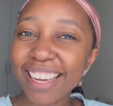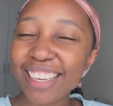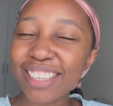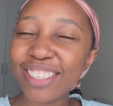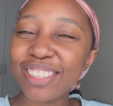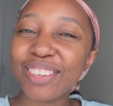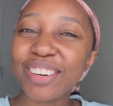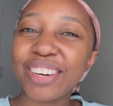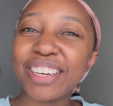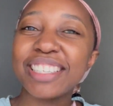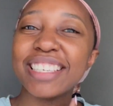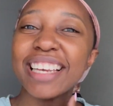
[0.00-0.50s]
It's
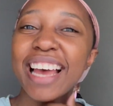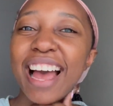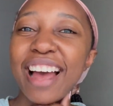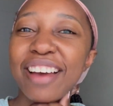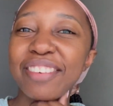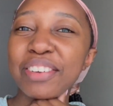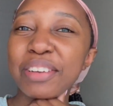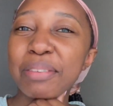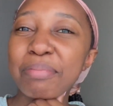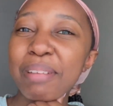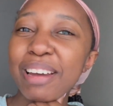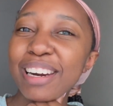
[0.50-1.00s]
great to have
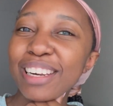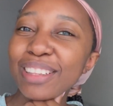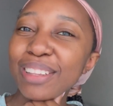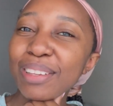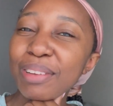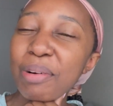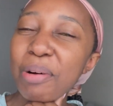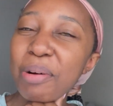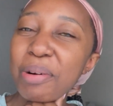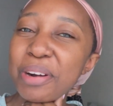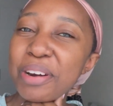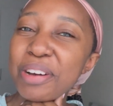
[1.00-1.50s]
you in my little
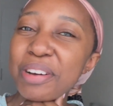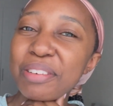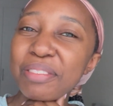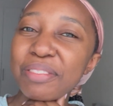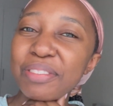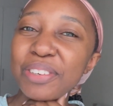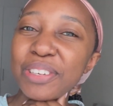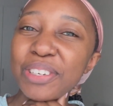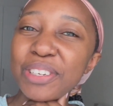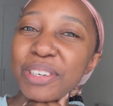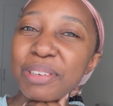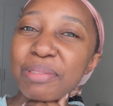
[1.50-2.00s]
corner of
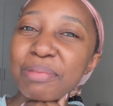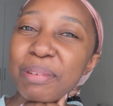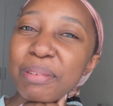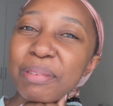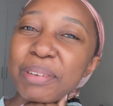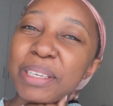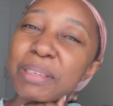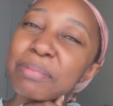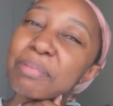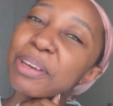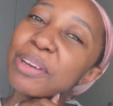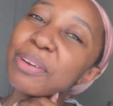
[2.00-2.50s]
YouTube where we
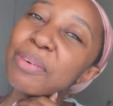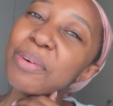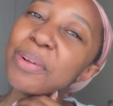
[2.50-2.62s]
speak